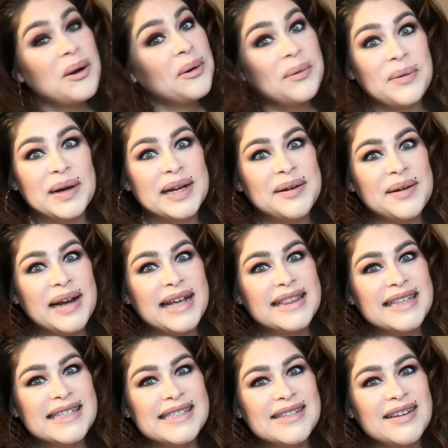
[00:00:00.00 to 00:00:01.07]
Recreate
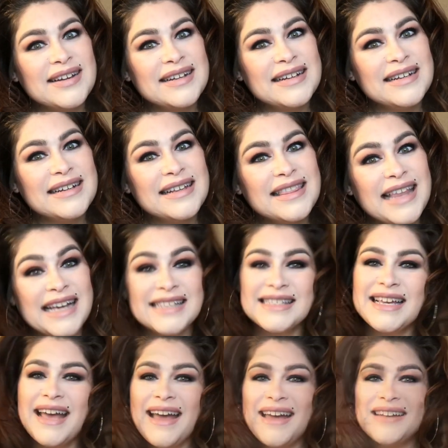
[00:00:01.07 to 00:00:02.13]
This Look. Thanks
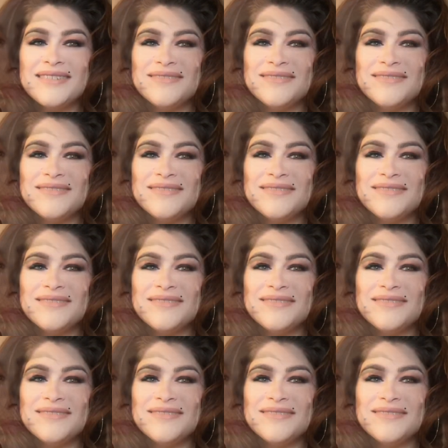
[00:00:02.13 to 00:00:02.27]
again.